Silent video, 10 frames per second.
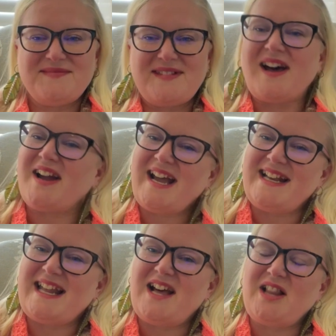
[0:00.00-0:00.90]
All right,
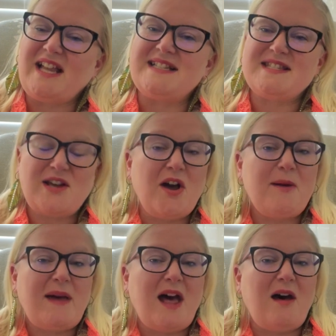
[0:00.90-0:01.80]
now let's talk
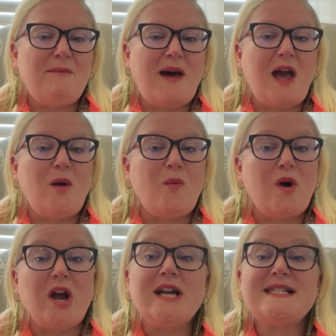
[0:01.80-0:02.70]
about my
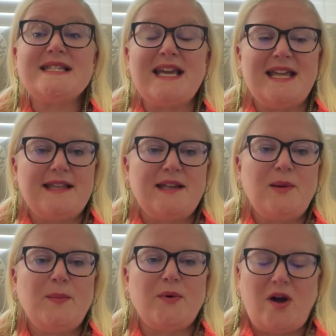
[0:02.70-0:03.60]
works in
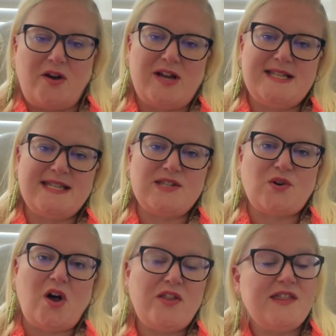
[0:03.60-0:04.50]
progress. These
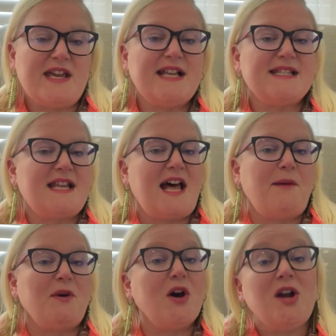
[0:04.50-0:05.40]
are all the things that
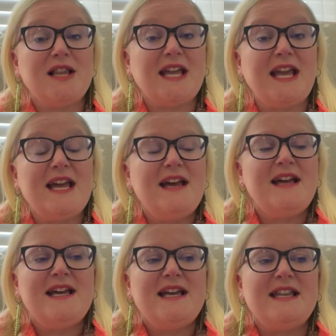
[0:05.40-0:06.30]
I'm currently
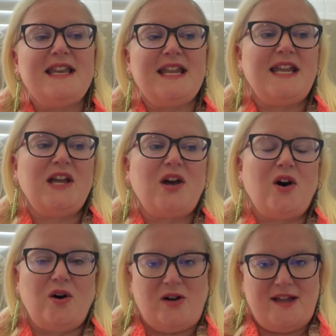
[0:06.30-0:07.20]
knitting
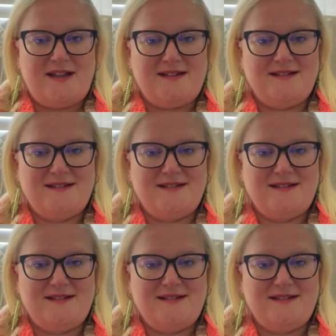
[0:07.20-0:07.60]
on.